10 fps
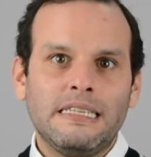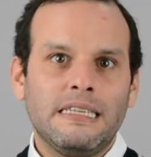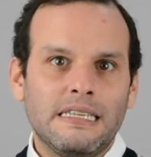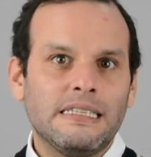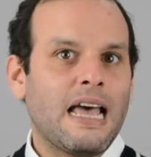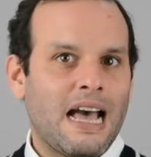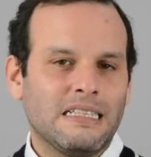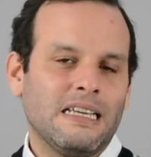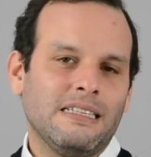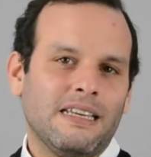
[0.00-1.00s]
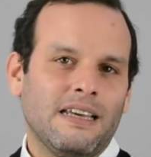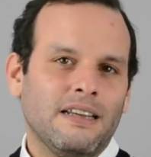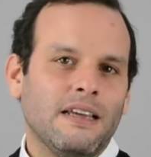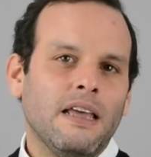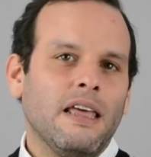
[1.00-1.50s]
This is, as I
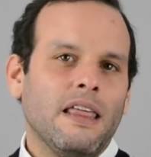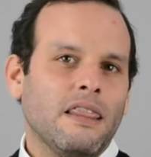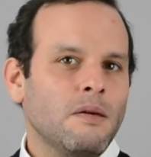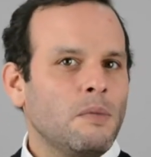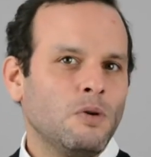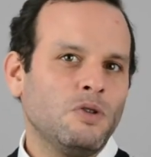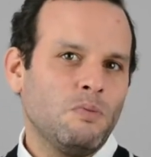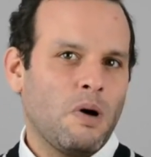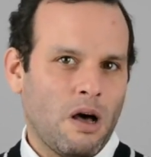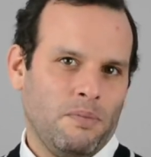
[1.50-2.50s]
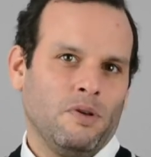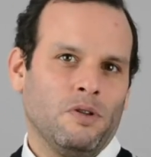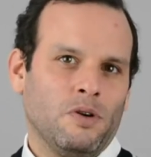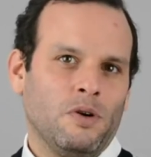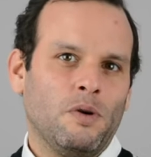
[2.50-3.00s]
said, the most
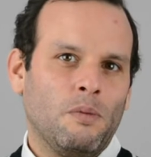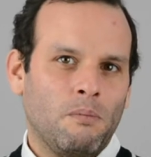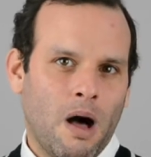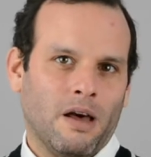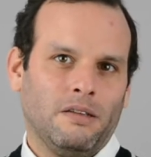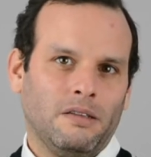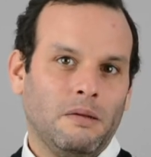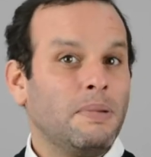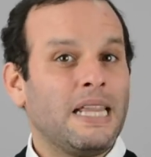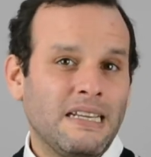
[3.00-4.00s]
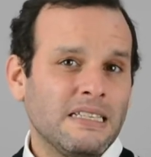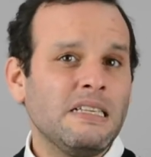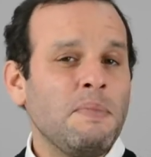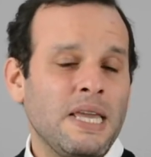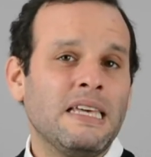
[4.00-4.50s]
popular model, but
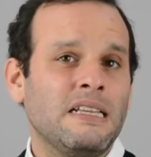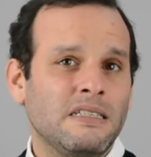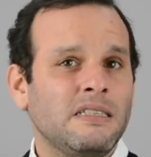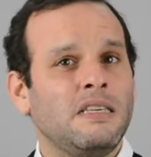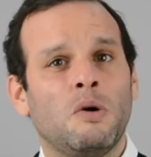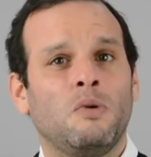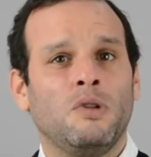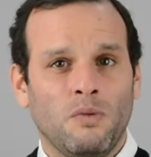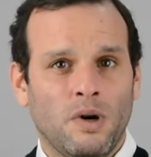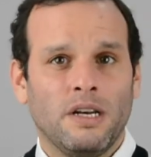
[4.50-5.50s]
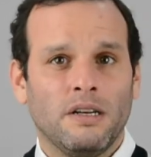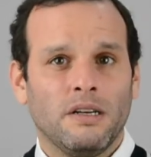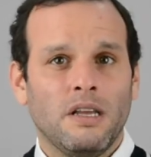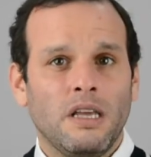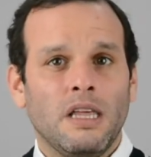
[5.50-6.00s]
that doesn't mean that it's the only
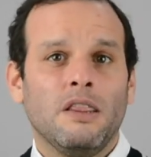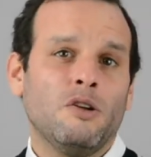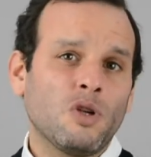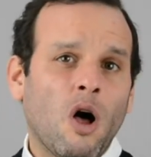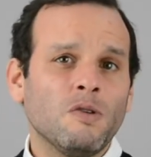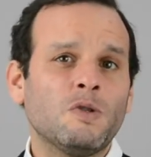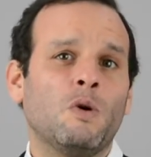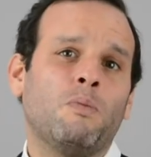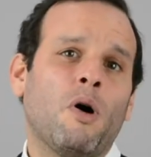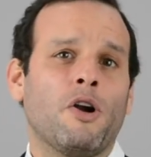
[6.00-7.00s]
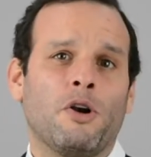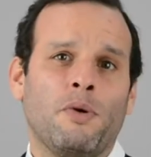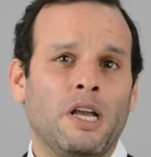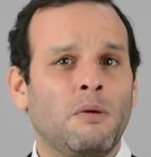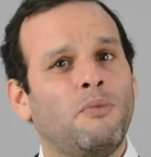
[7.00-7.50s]
one. There's also
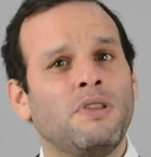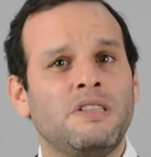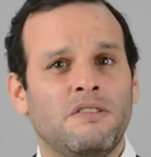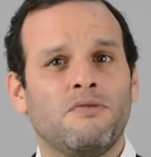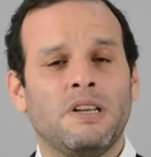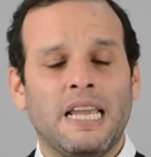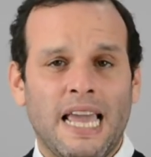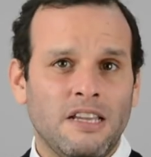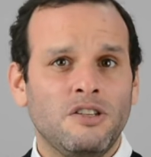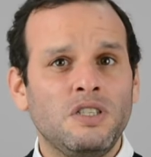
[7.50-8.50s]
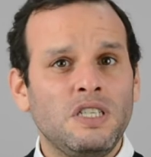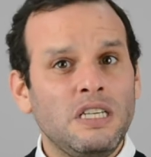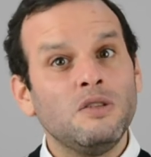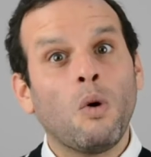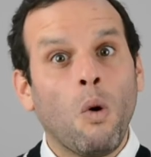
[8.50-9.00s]
partnering up with different
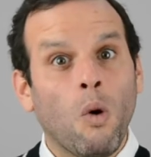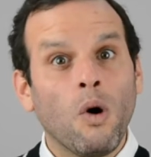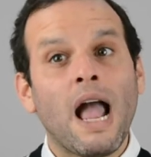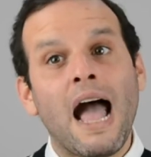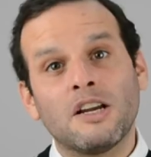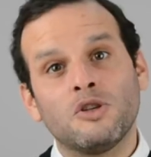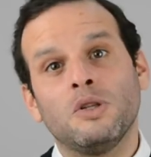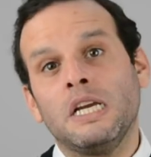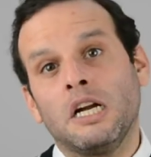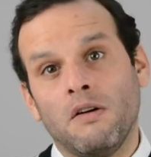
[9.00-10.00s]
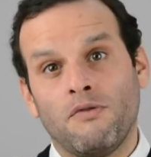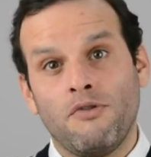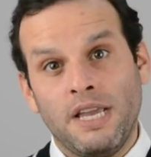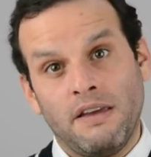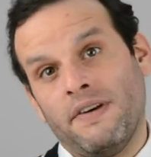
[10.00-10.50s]
agencies or actually
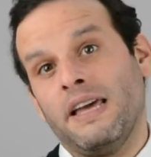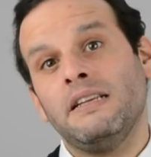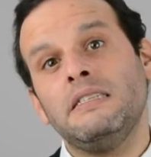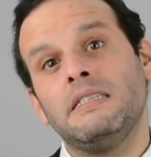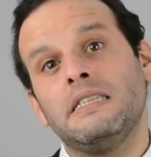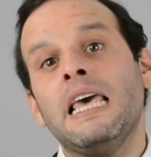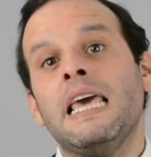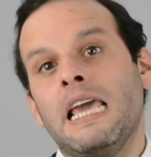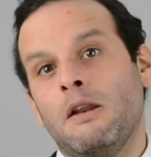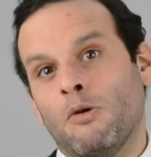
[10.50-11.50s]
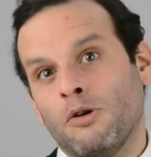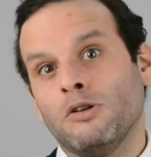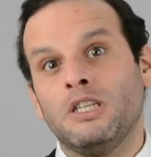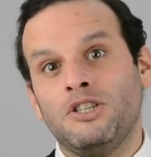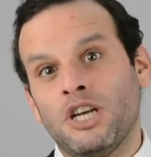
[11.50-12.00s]
covering events in
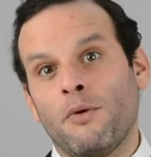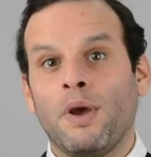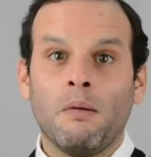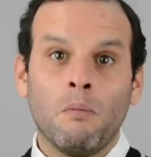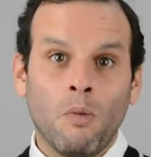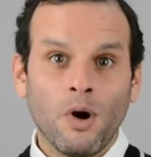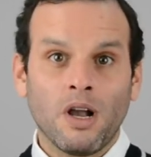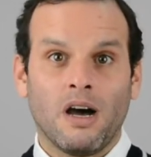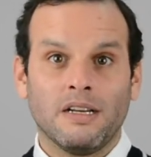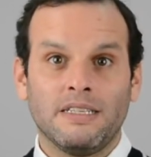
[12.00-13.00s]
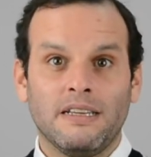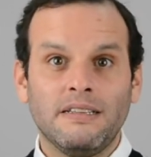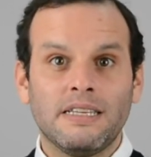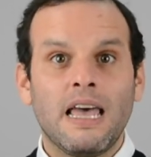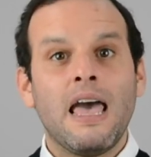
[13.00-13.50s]
order to generate more
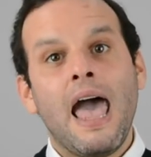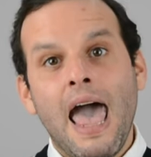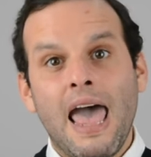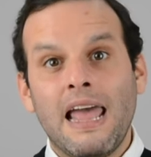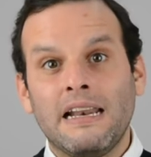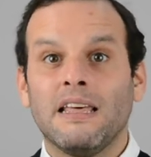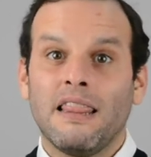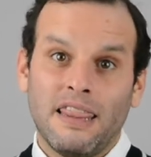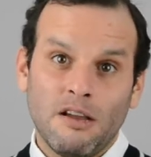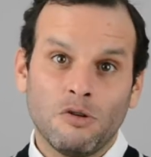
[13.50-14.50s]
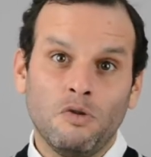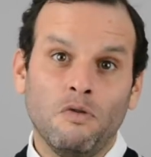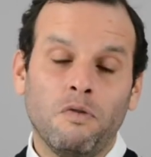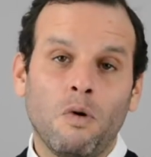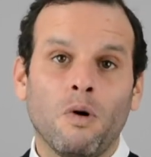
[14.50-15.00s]
content and
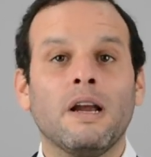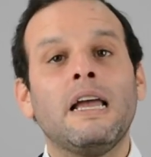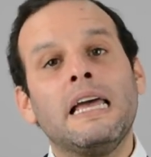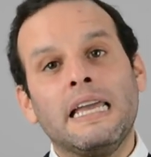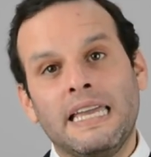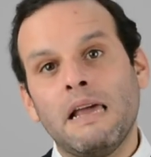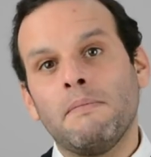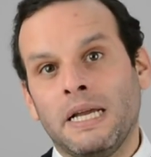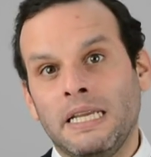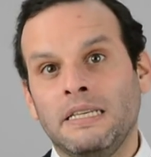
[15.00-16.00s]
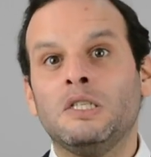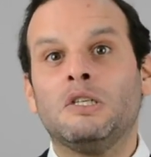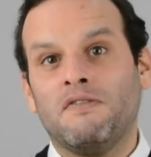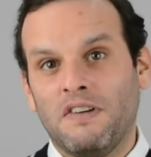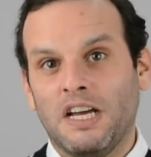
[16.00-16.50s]
theretofore get
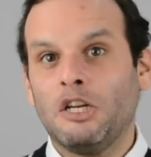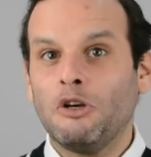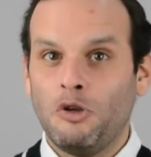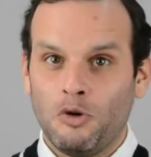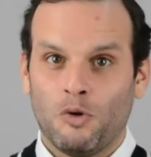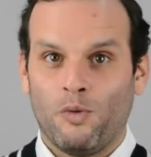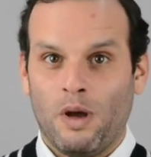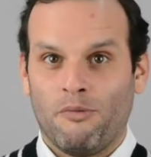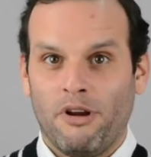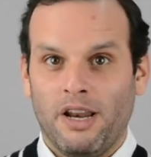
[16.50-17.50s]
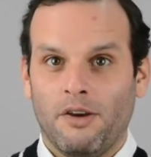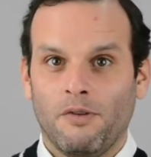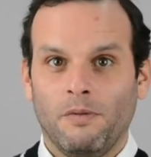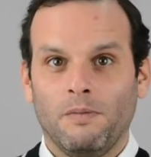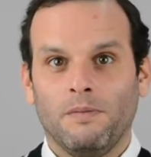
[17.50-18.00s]
monies to fund your web
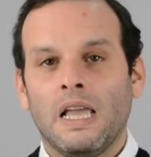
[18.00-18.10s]
radio.